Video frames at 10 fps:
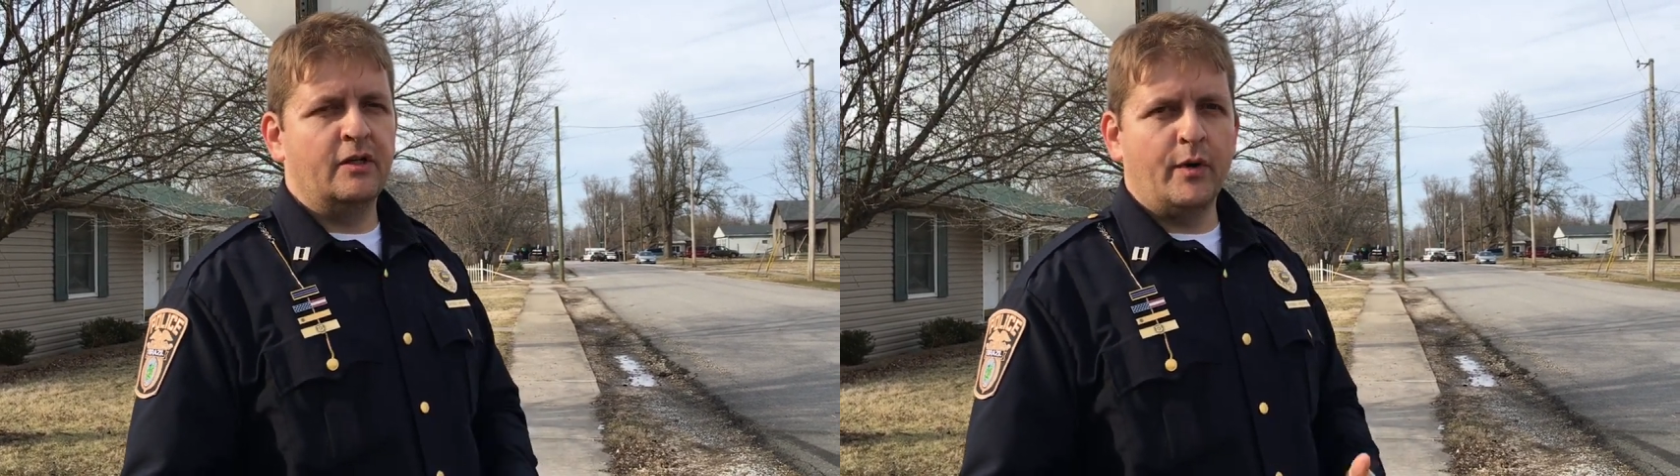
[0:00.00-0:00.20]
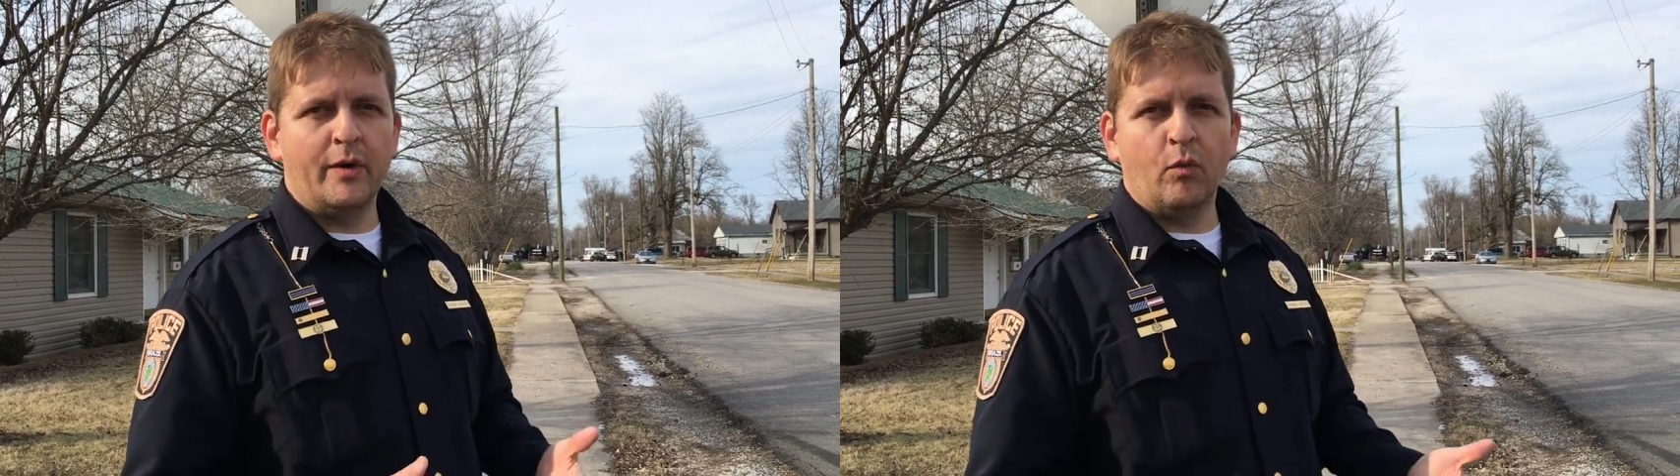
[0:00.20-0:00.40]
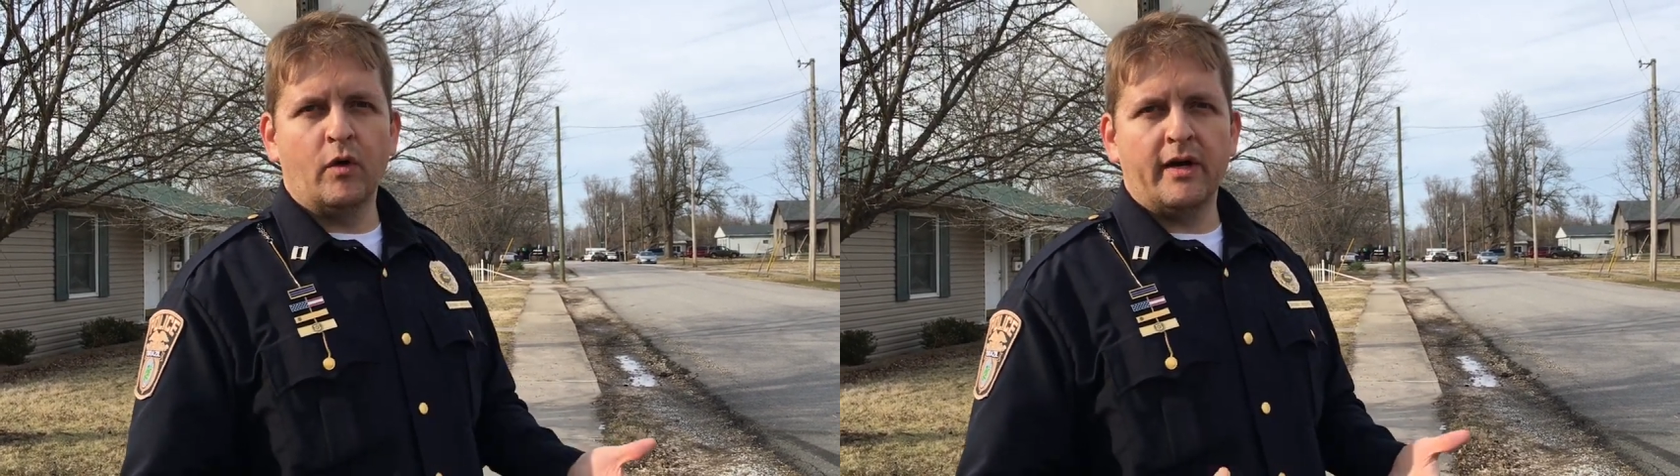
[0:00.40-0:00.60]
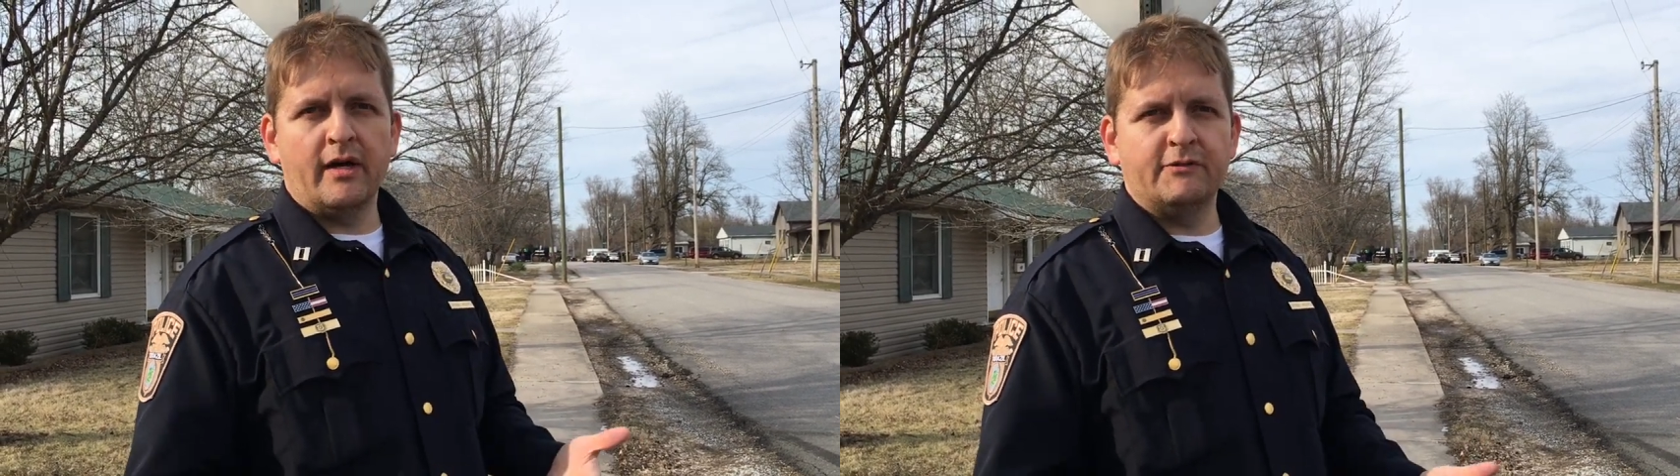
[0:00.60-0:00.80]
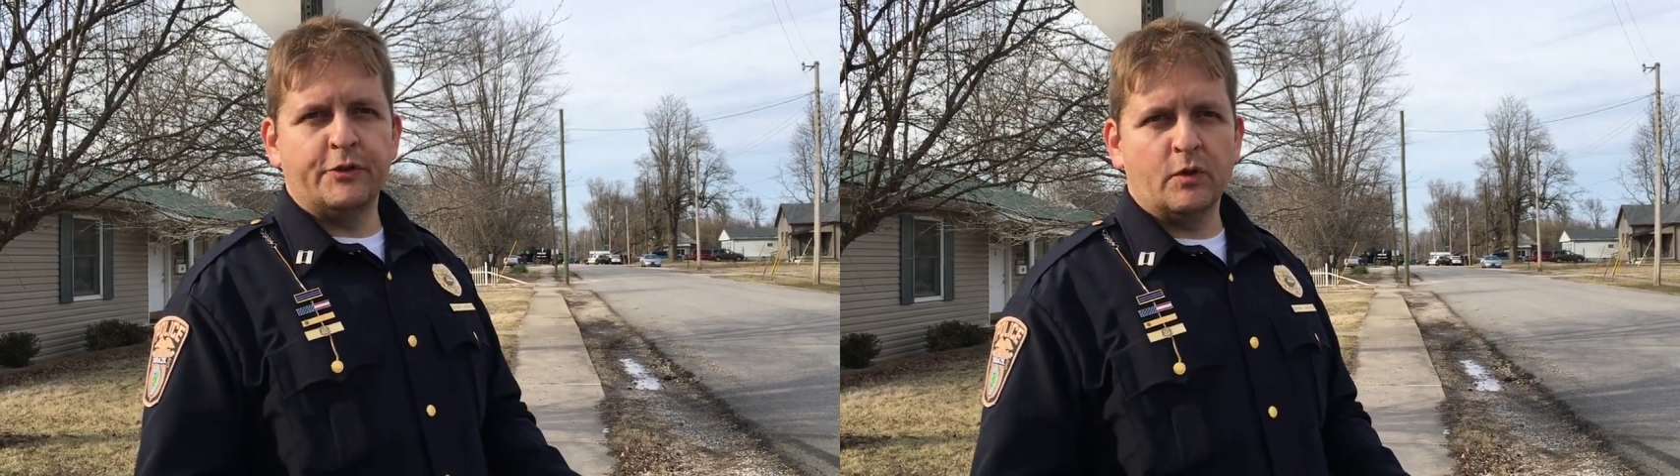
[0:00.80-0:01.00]
who had a warrant
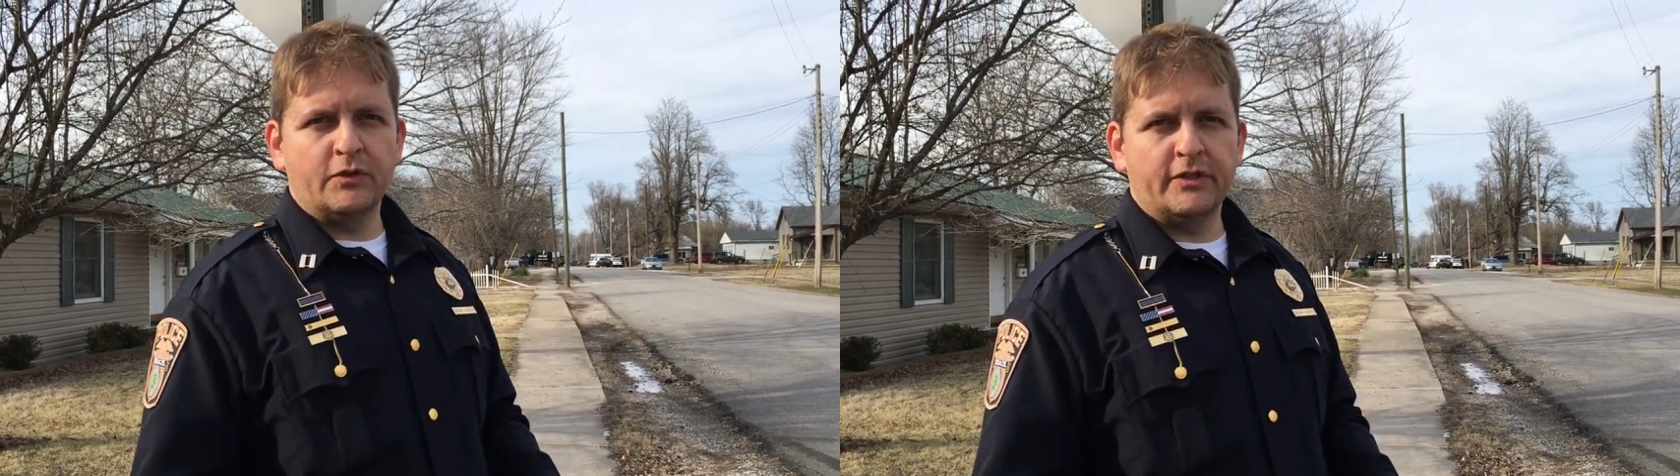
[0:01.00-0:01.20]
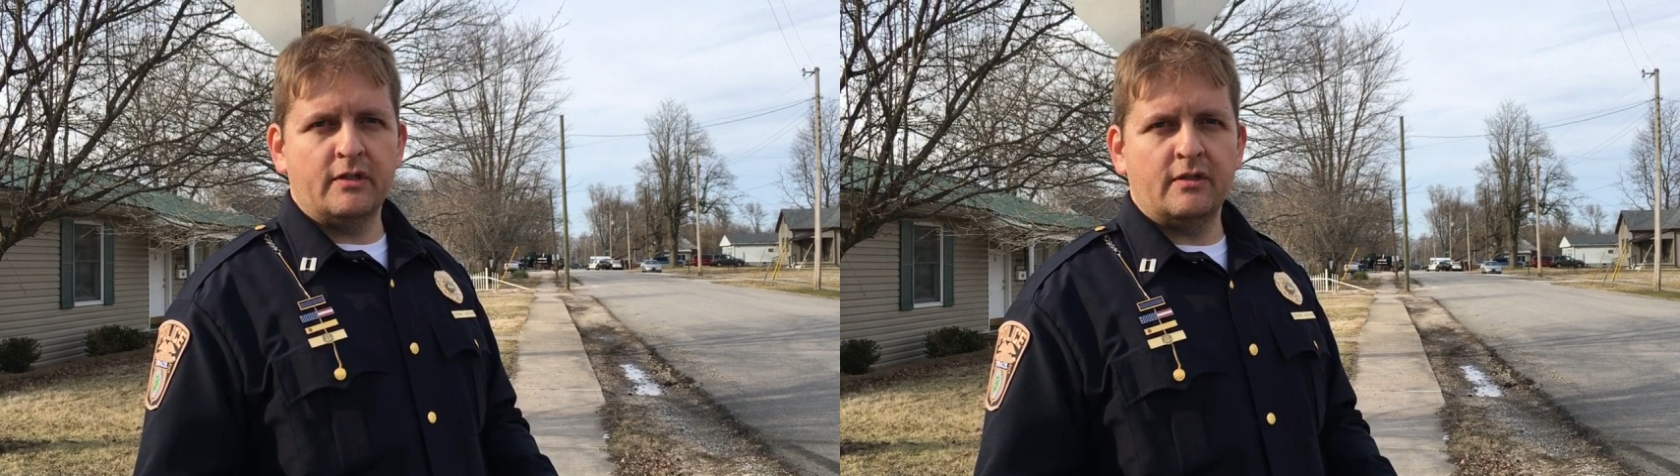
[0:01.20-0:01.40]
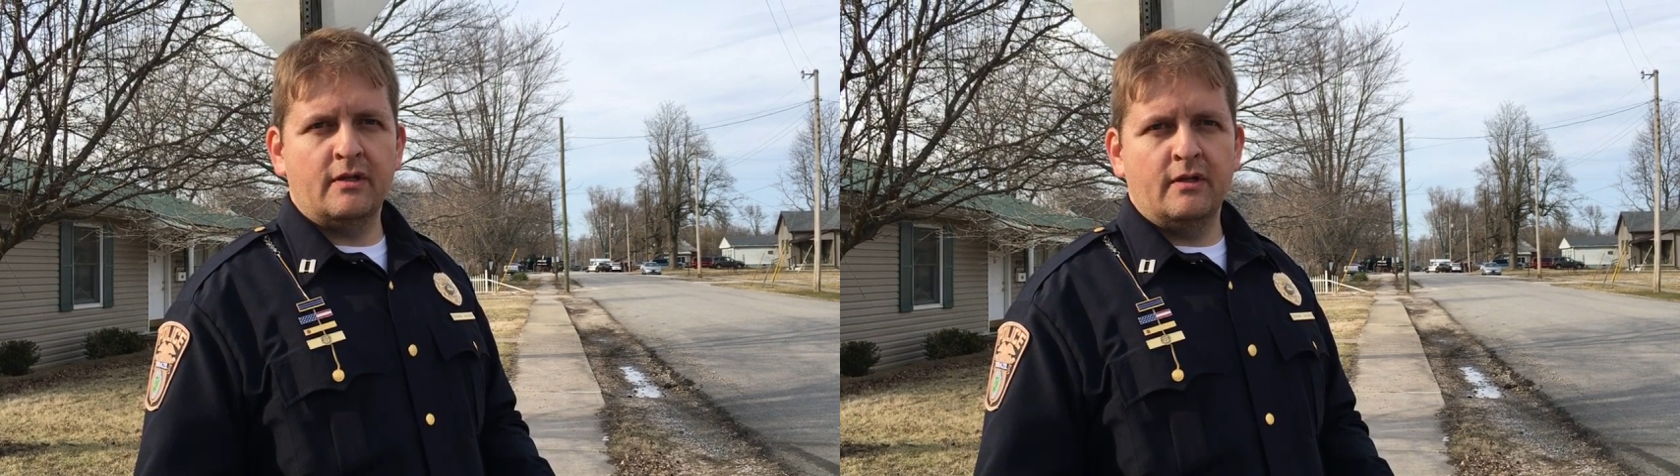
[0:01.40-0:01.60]
out of Georgia.